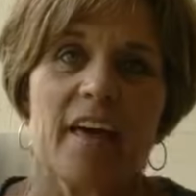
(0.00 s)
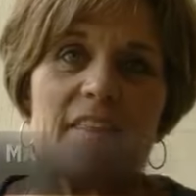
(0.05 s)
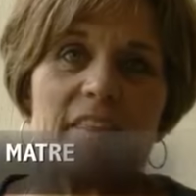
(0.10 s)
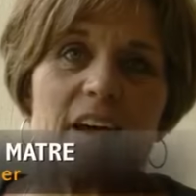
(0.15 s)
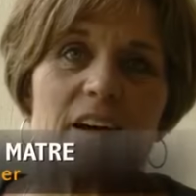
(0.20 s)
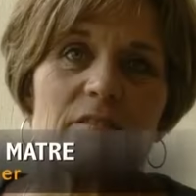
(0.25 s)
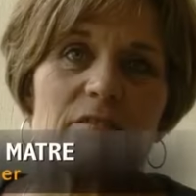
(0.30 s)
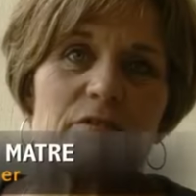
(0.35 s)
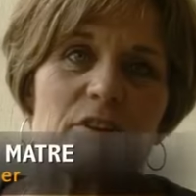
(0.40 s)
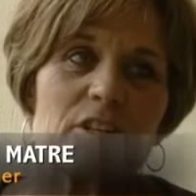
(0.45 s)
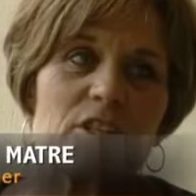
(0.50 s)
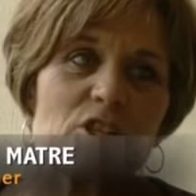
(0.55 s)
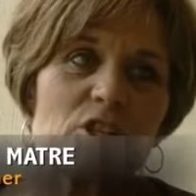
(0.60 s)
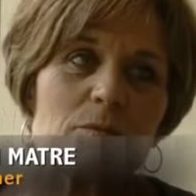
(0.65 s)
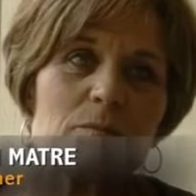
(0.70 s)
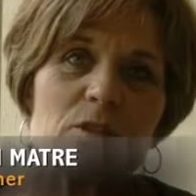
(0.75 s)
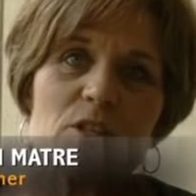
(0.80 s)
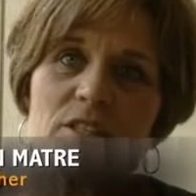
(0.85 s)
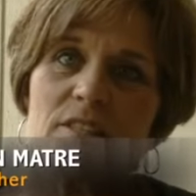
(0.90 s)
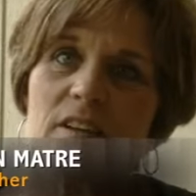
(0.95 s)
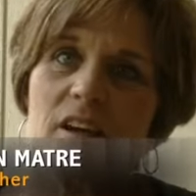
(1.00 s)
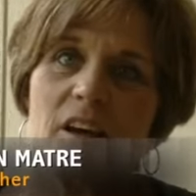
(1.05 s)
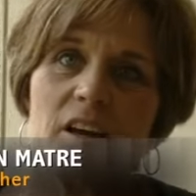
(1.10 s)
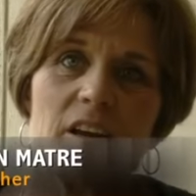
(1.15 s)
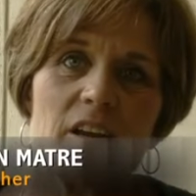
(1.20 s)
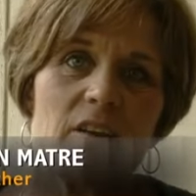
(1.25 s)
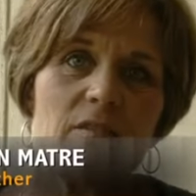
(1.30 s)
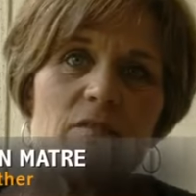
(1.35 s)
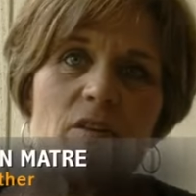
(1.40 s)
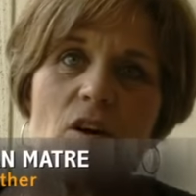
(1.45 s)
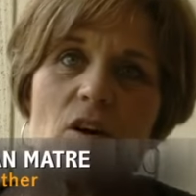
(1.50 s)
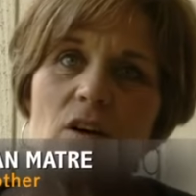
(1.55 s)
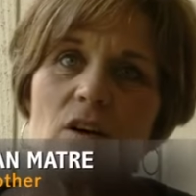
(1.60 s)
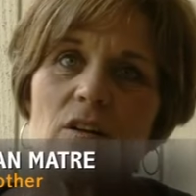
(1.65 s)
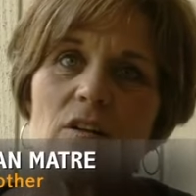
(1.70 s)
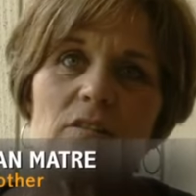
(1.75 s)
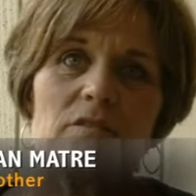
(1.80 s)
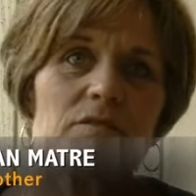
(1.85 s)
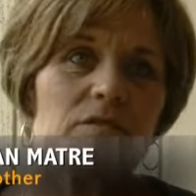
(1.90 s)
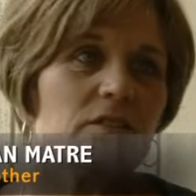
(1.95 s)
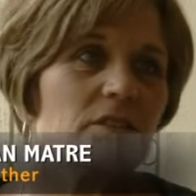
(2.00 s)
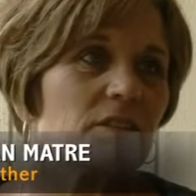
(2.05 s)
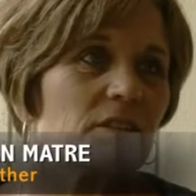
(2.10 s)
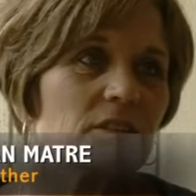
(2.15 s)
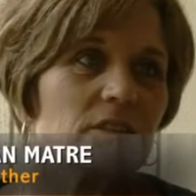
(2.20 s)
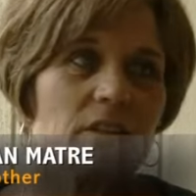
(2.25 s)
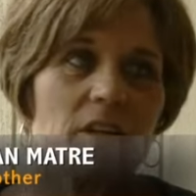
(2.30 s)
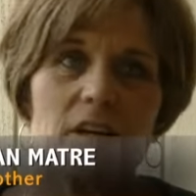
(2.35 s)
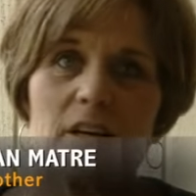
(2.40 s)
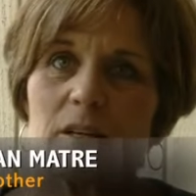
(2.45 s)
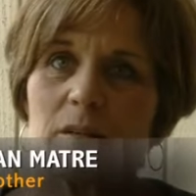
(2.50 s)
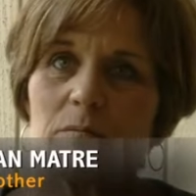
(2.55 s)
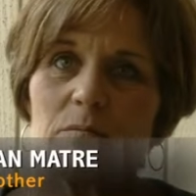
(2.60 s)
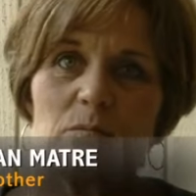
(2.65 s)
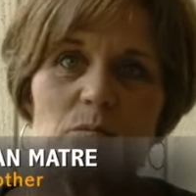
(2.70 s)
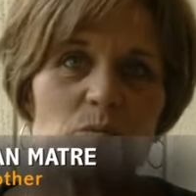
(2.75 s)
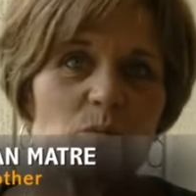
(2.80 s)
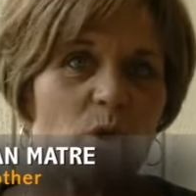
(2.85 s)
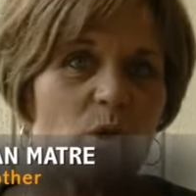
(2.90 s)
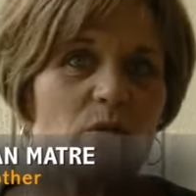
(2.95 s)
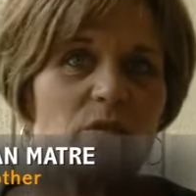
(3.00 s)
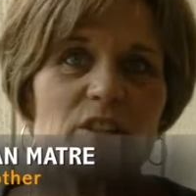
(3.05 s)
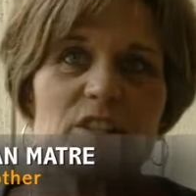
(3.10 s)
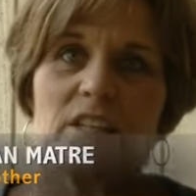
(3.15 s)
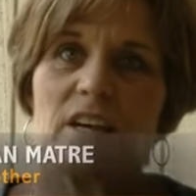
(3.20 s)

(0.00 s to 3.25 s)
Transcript: And that friendship just kind of evolved um, over